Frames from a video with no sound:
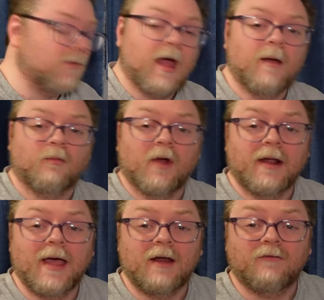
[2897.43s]
I am
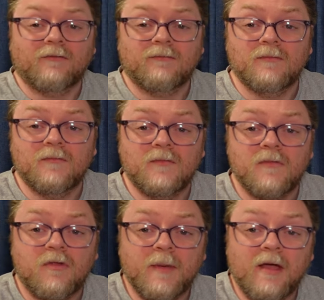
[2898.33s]
running out of
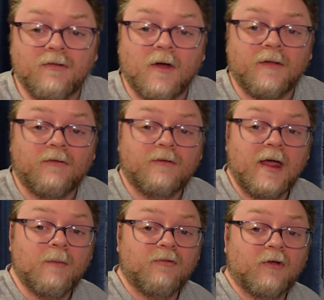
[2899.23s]
space on this
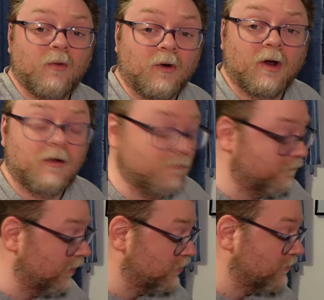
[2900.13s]
tape, so we're gonna
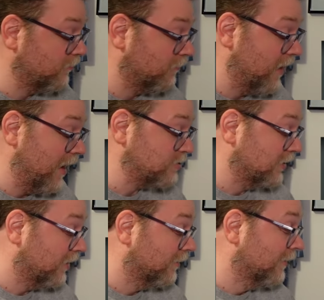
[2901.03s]
finish this reaction
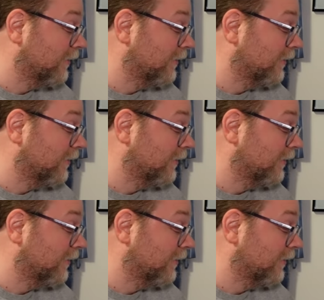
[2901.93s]
here. What